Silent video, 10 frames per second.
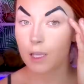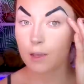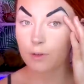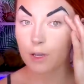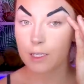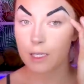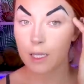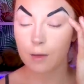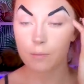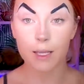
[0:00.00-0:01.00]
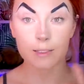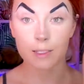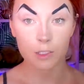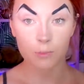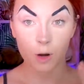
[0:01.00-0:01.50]
If you guys can get past
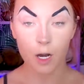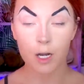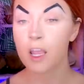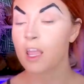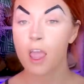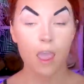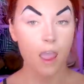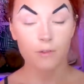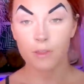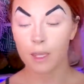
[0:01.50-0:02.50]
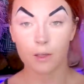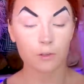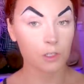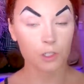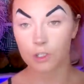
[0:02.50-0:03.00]
this part, everything
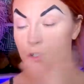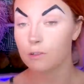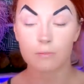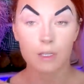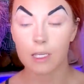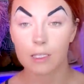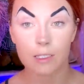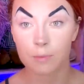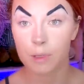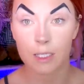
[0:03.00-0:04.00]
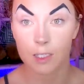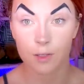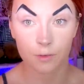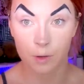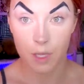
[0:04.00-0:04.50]
else is just easy
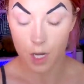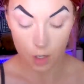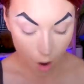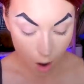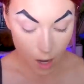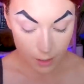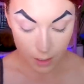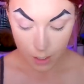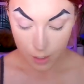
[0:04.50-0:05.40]
peasy from here on.